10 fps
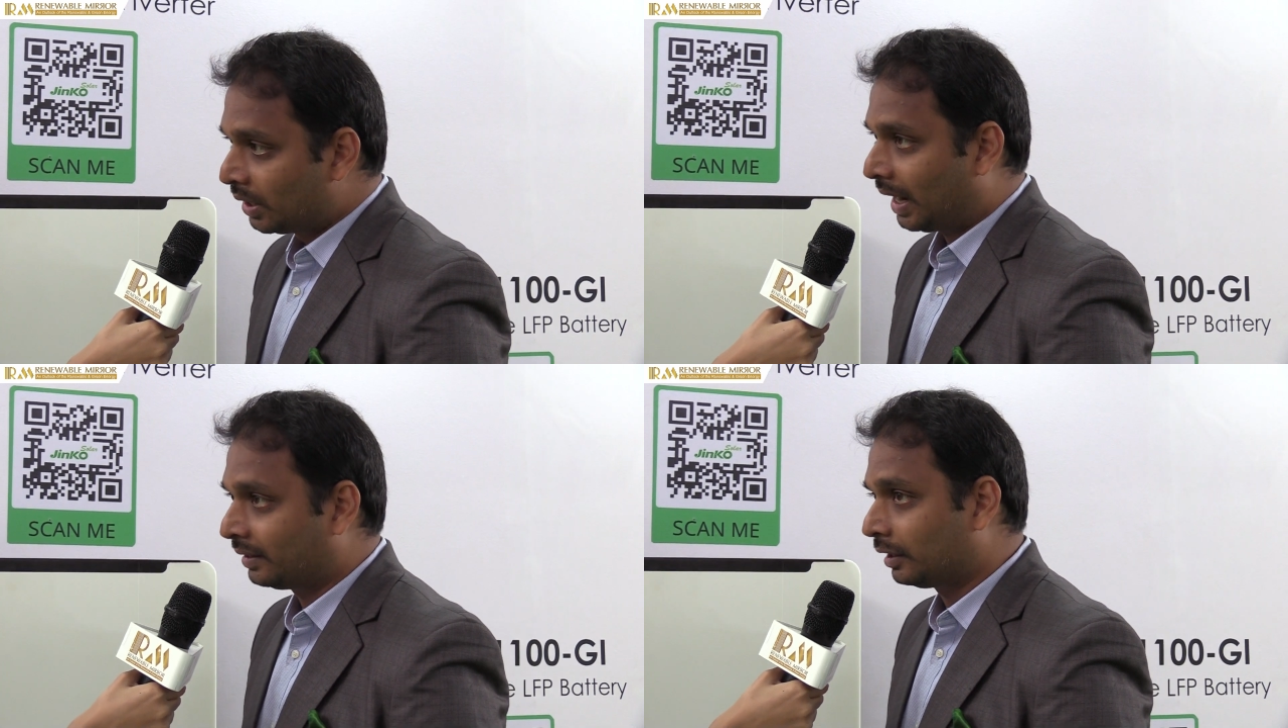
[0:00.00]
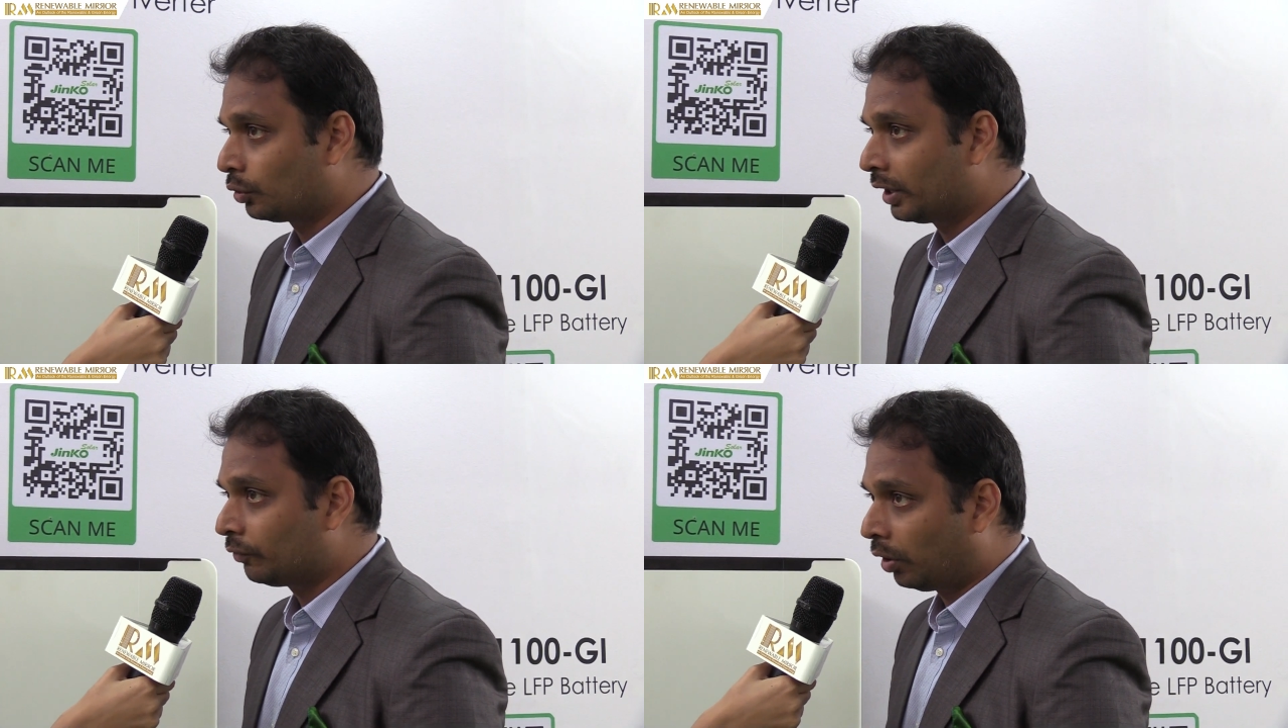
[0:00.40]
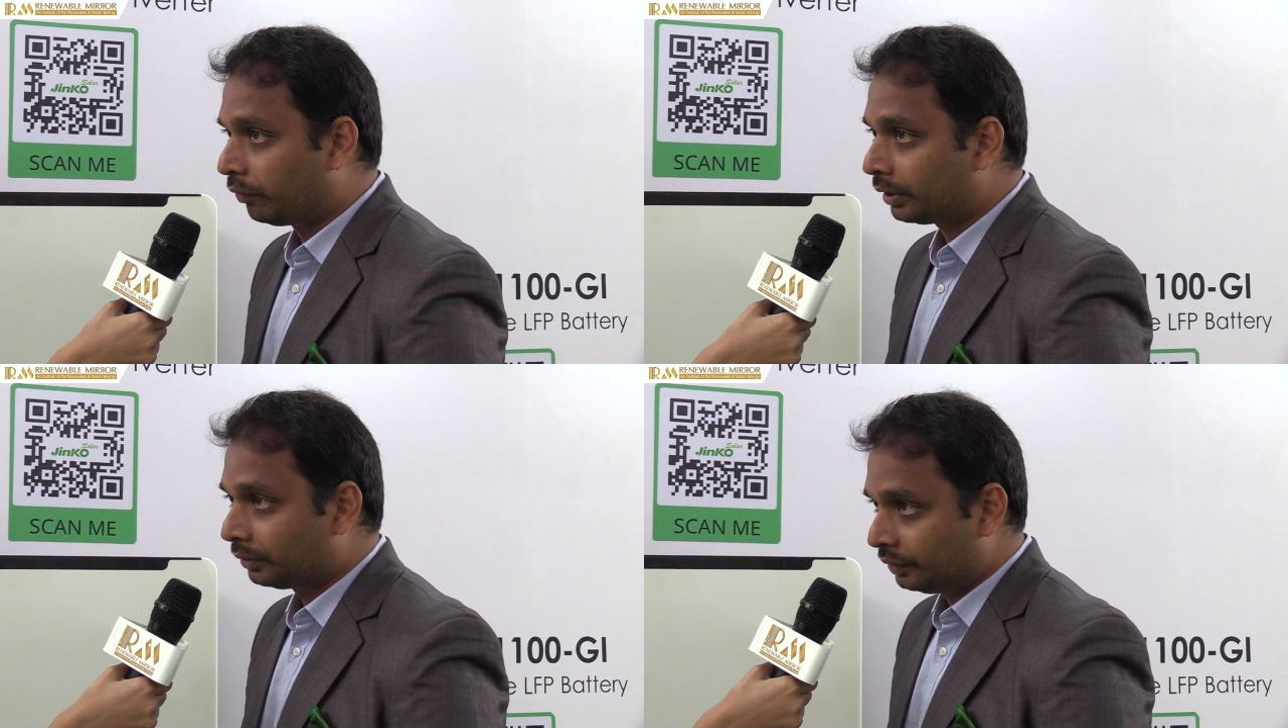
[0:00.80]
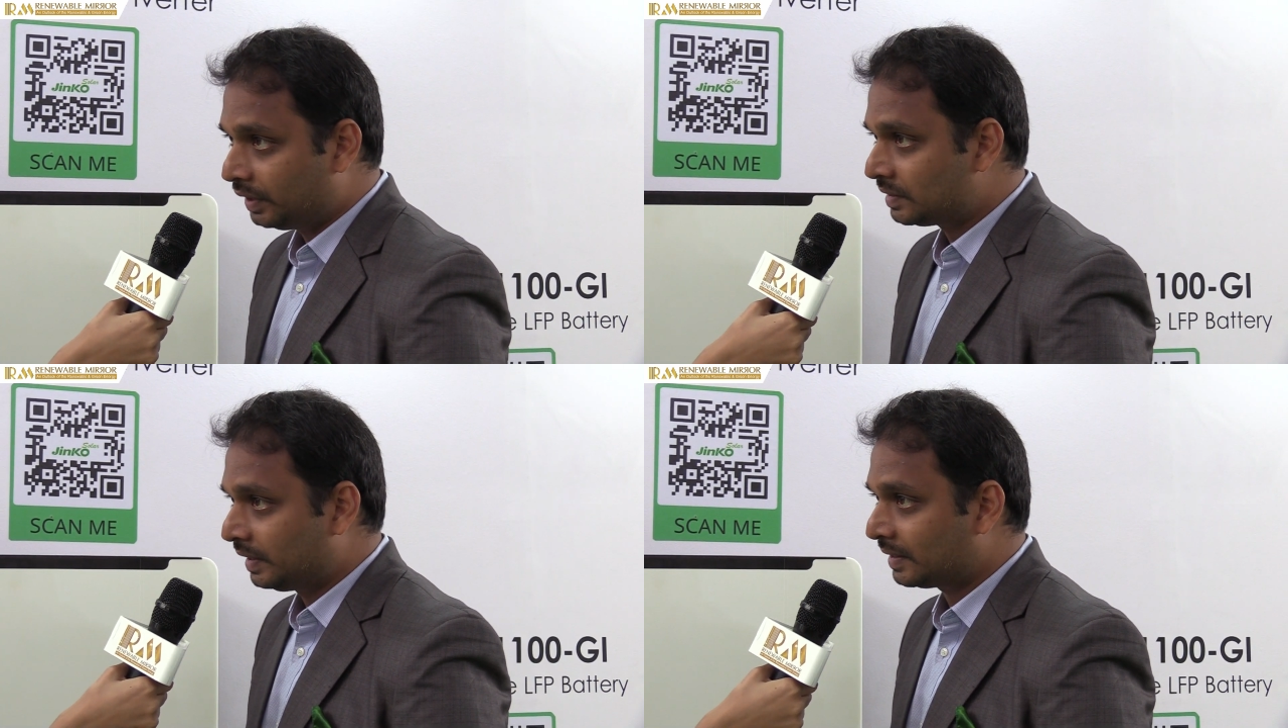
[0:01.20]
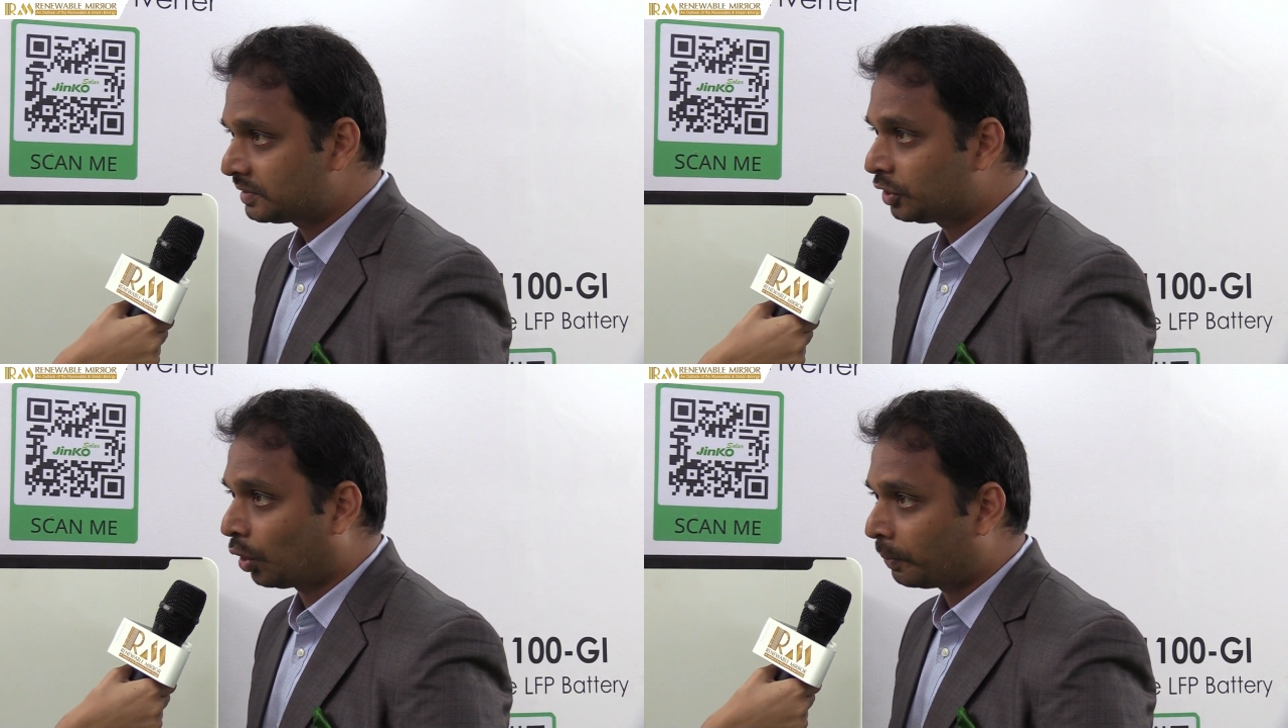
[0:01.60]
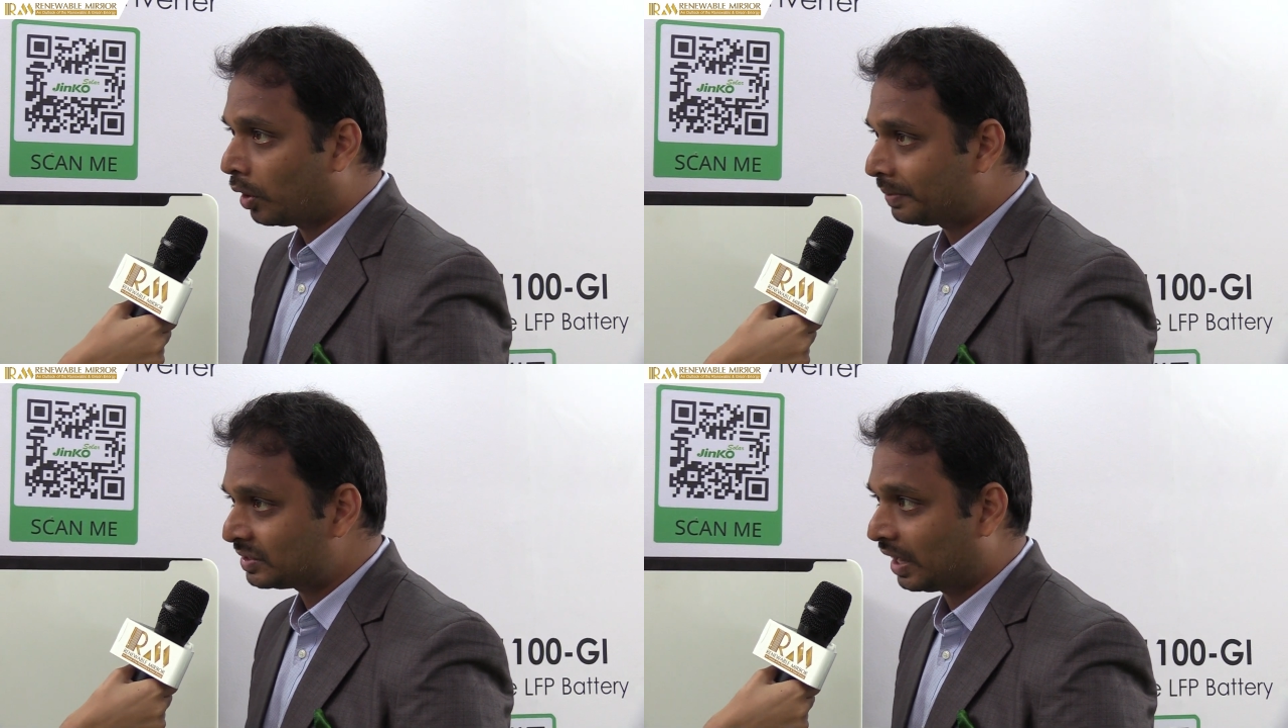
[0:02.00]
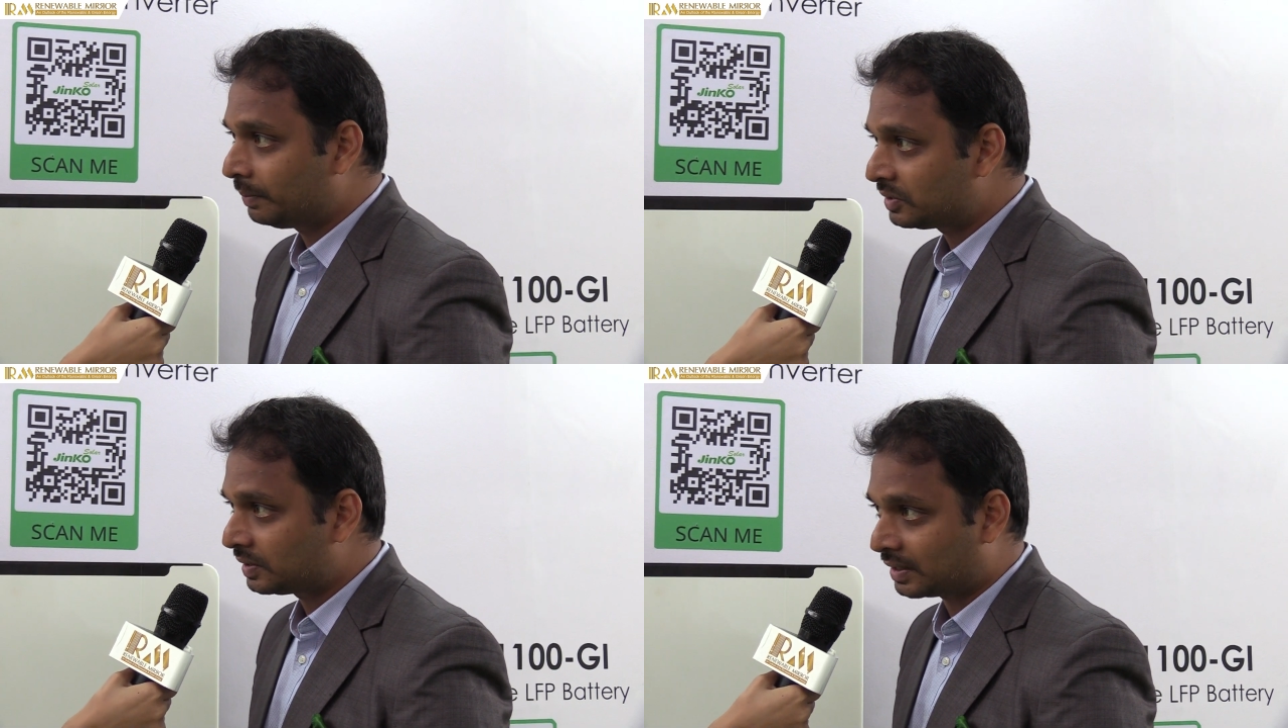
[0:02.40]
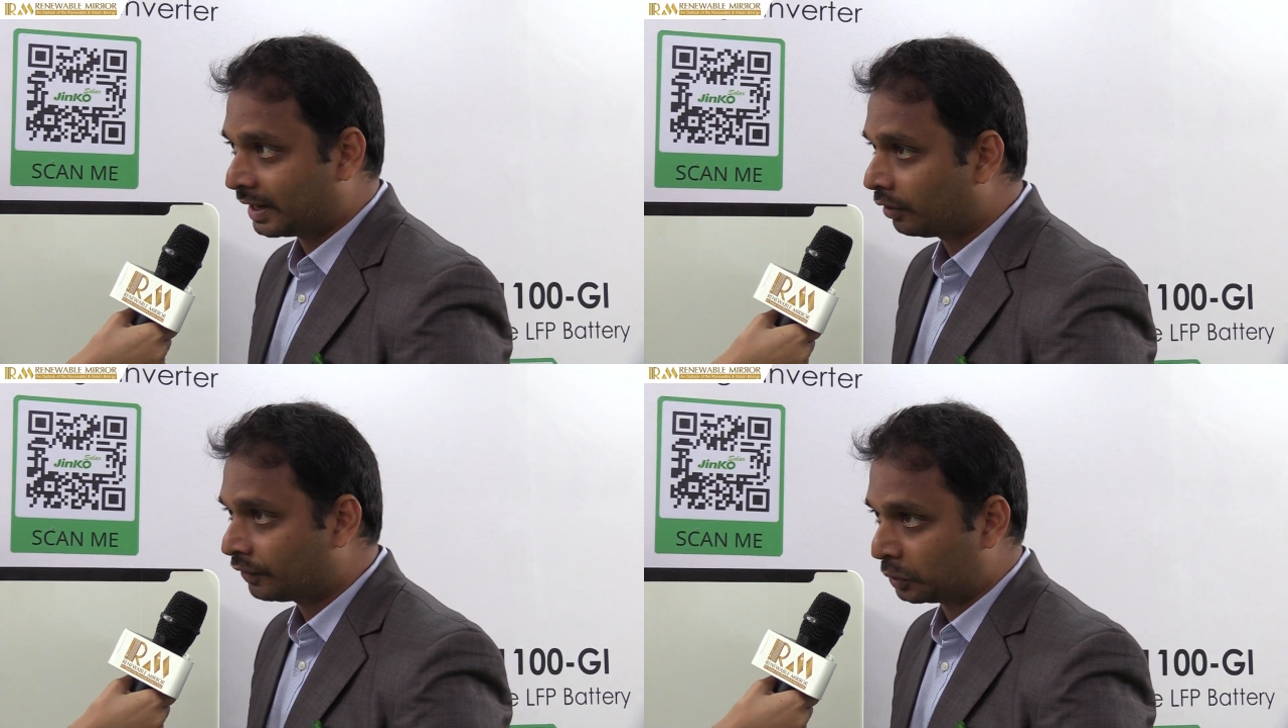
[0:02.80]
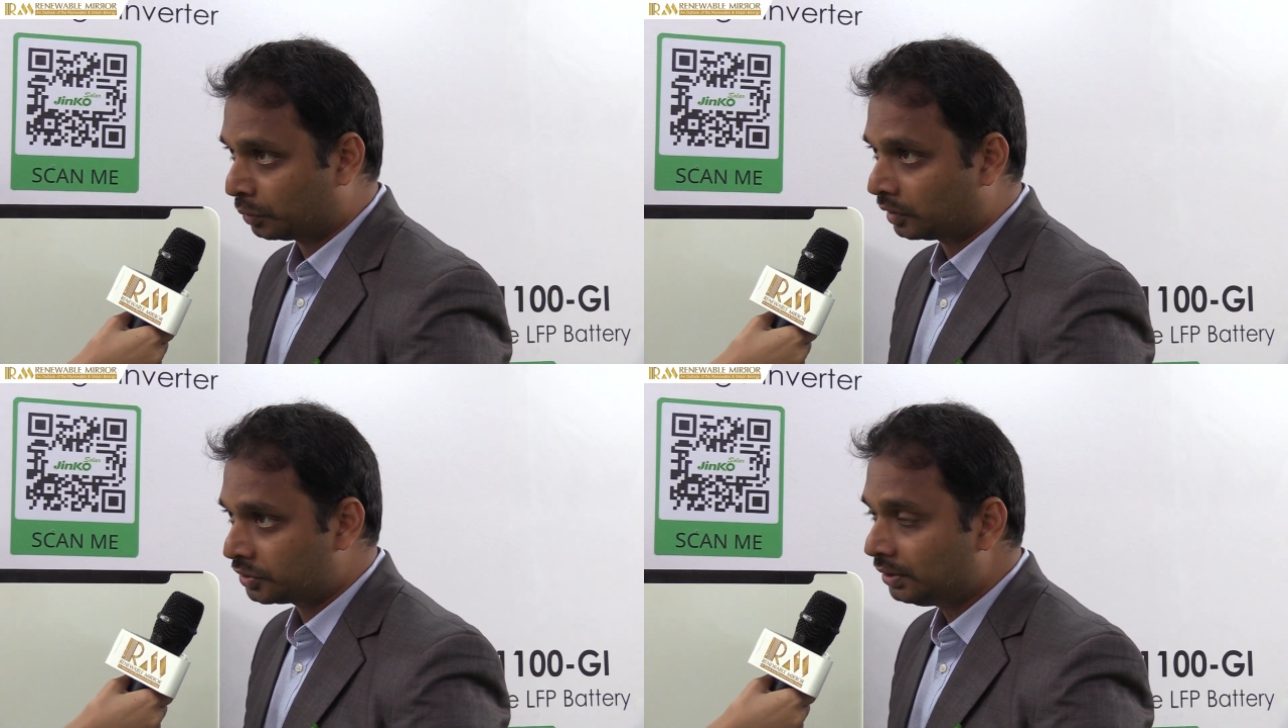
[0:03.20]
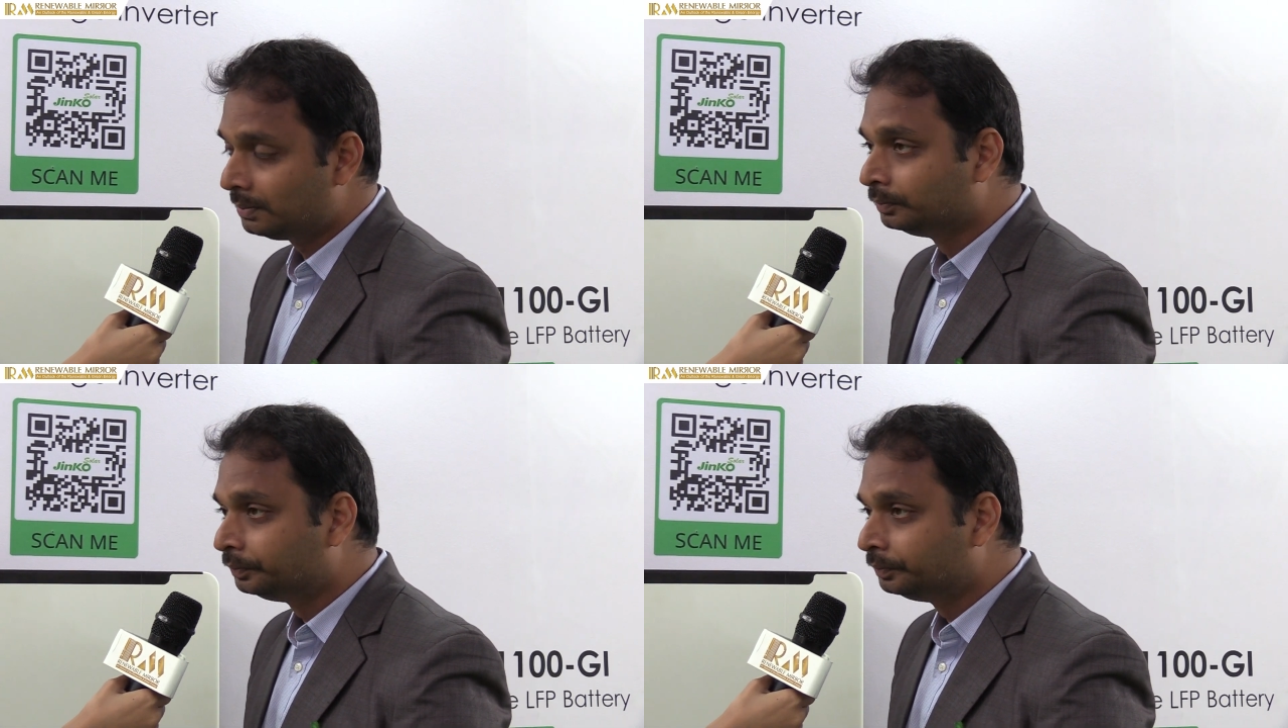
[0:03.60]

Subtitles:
and then going forward, we easily can see TopCon plus IBC is a kind of technology.